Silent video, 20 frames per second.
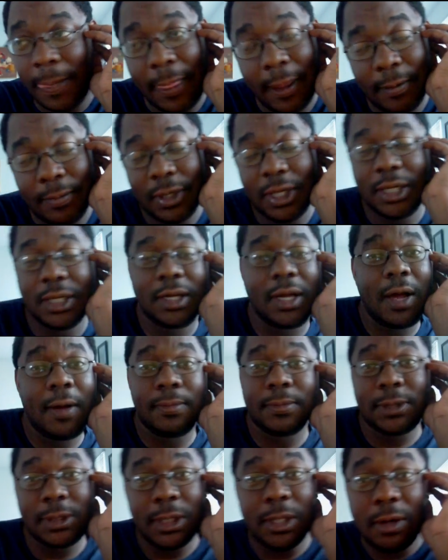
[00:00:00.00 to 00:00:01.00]
I mean,
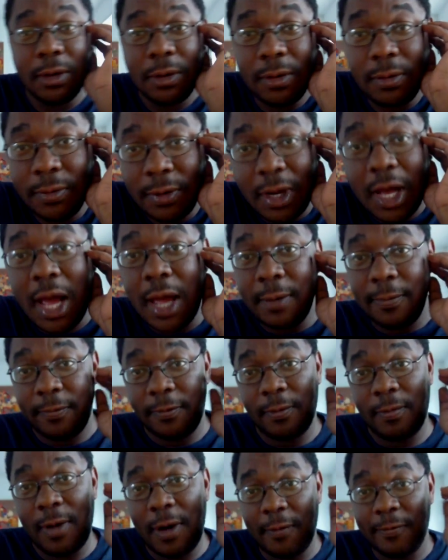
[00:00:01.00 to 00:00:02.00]
I'm still hyped
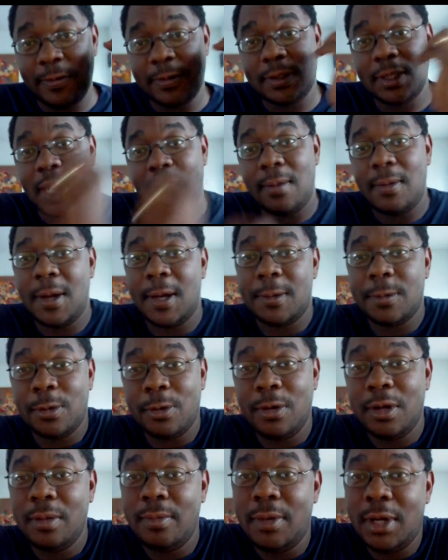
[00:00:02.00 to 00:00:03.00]
for Marvel vs. Capcom
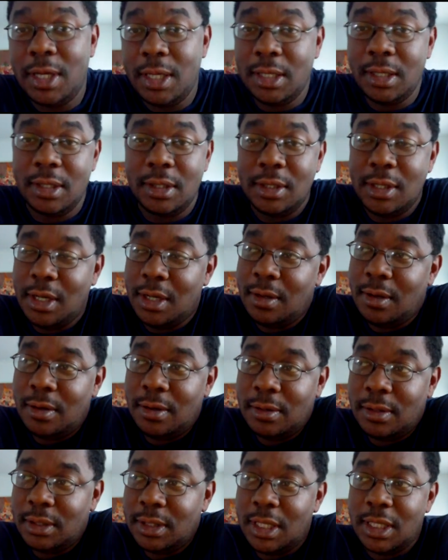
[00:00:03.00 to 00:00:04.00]
3, but
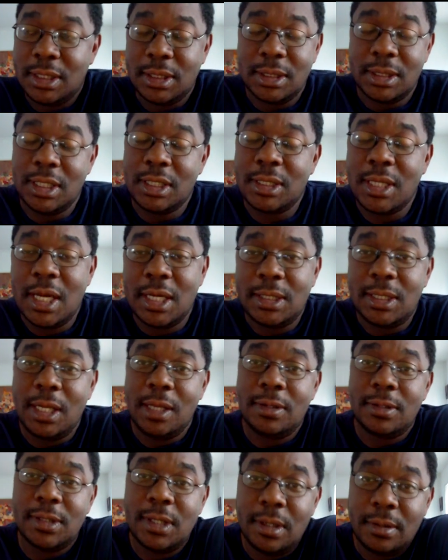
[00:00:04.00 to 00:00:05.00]
that's got to tell
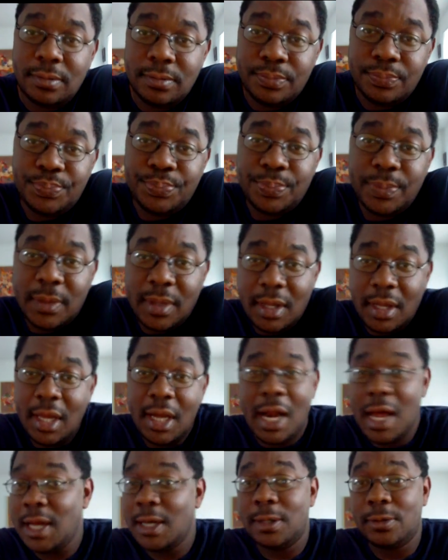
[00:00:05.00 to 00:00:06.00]
you something.
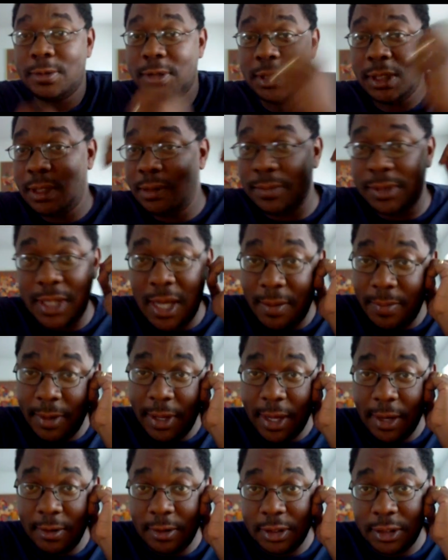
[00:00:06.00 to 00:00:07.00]
And I don't see them stop
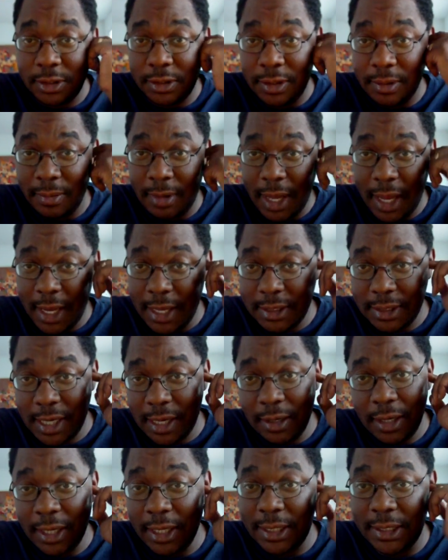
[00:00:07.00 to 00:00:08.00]
playing on the Dreamcast
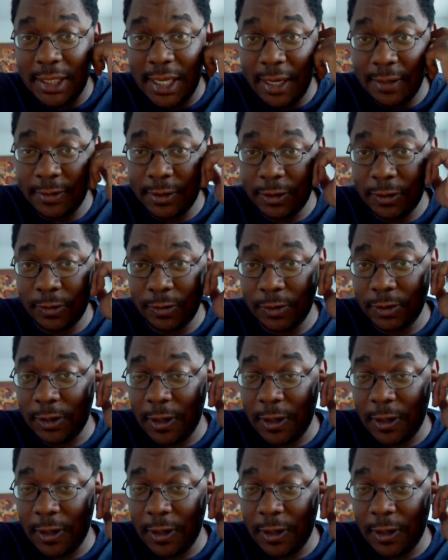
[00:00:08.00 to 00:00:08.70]
anytime soon.